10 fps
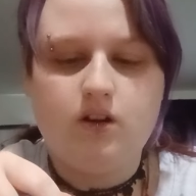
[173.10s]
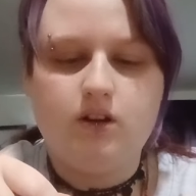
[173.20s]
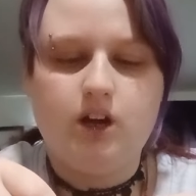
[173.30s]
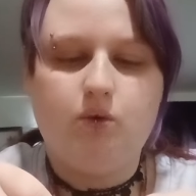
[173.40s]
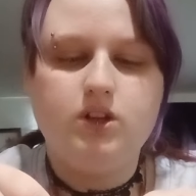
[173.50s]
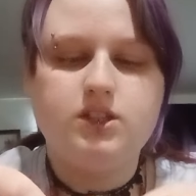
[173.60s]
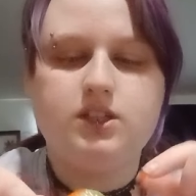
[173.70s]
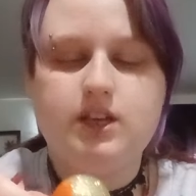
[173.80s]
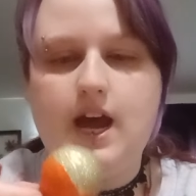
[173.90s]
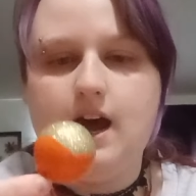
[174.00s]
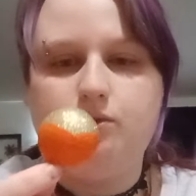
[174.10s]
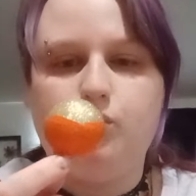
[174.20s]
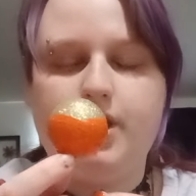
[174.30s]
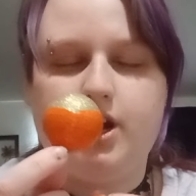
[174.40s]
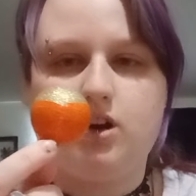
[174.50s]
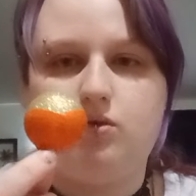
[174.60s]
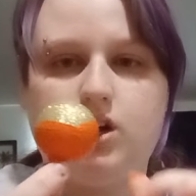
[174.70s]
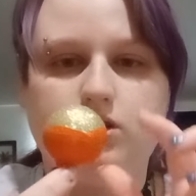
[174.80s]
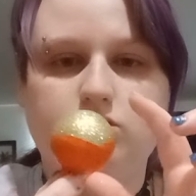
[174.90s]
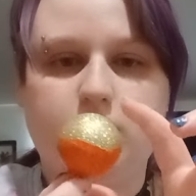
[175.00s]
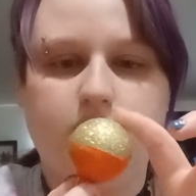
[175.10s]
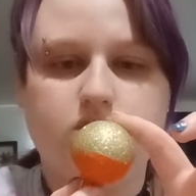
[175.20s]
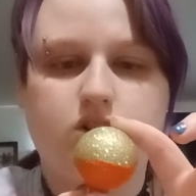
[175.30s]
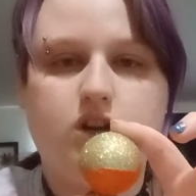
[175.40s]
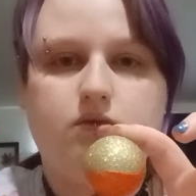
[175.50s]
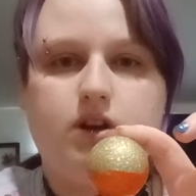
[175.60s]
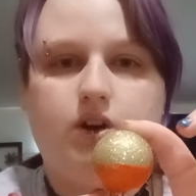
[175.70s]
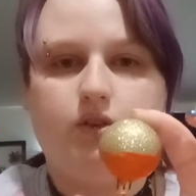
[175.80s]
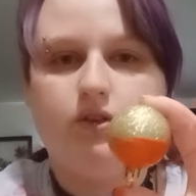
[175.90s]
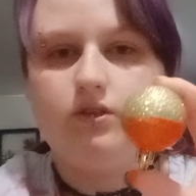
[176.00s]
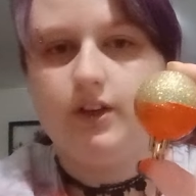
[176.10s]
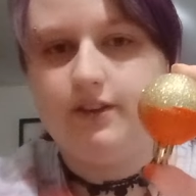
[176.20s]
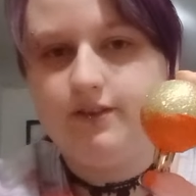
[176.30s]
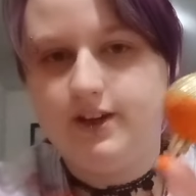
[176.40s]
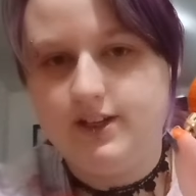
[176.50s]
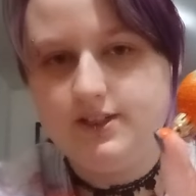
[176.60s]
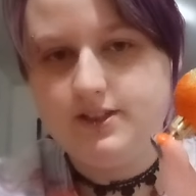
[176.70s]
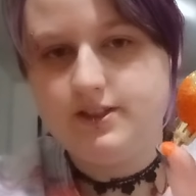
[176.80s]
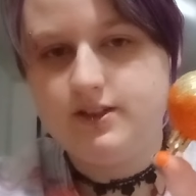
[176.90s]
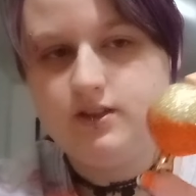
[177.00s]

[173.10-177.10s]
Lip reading: Now once it's halfway, you're going to want to try to turn it around like this.